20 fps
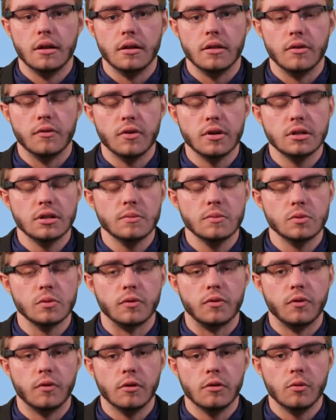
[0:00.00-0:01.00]
The victims
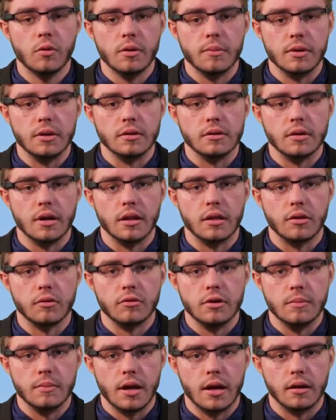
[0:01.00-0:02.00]
were four women and
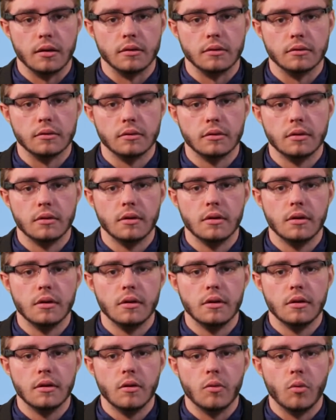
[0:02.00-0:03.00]
three men.
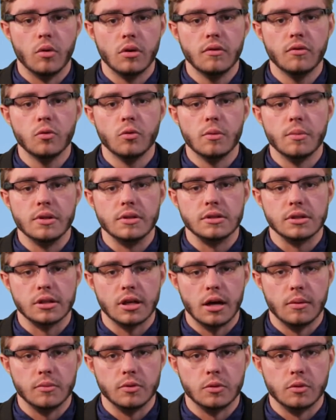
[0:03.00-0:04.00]
One of the women
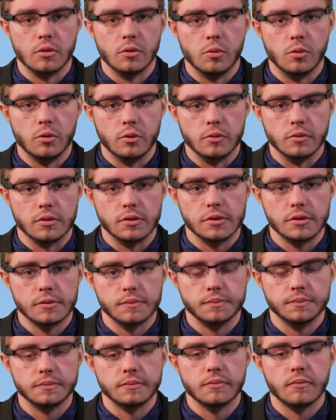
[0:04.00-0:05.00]
succumbed to her wounds.
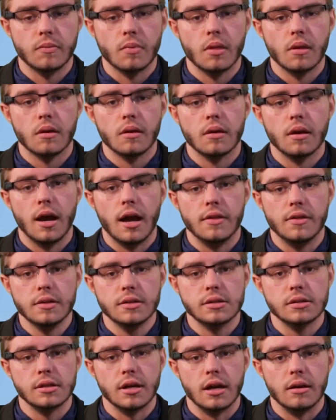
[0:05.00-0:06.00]
At
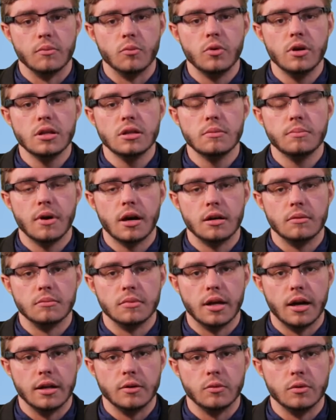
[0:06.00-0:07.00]
this time, we at The Bottom
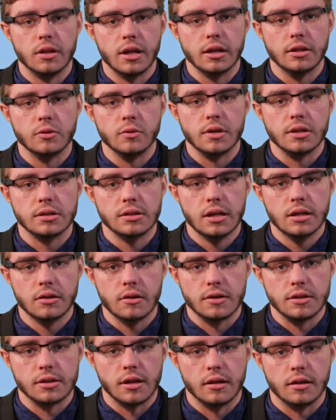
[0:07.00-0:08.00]
Line would like to extend
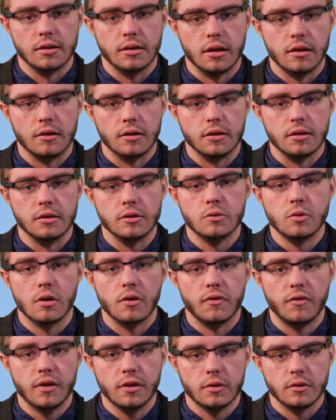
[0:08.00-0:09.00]
our solidarity to
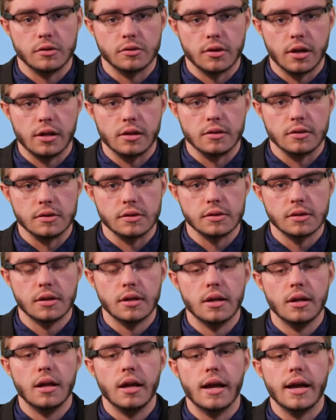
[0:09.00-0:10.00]
our fellow Tritons
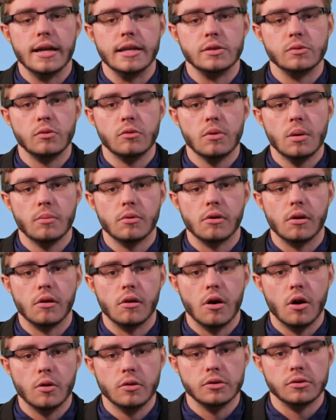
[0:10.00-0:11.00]
as we remember
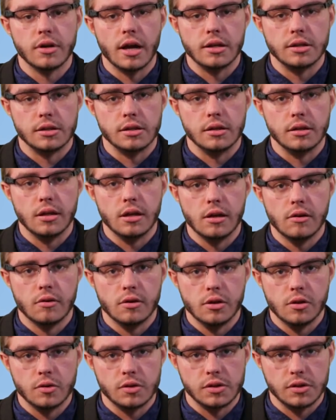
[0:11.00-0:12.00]
our own tragedy here
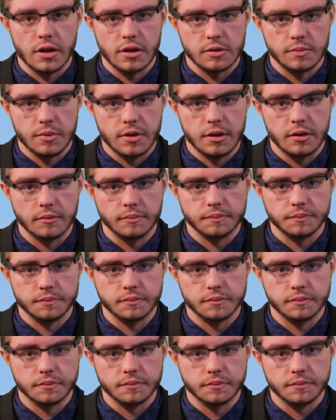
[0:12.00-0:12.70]
at U C S B.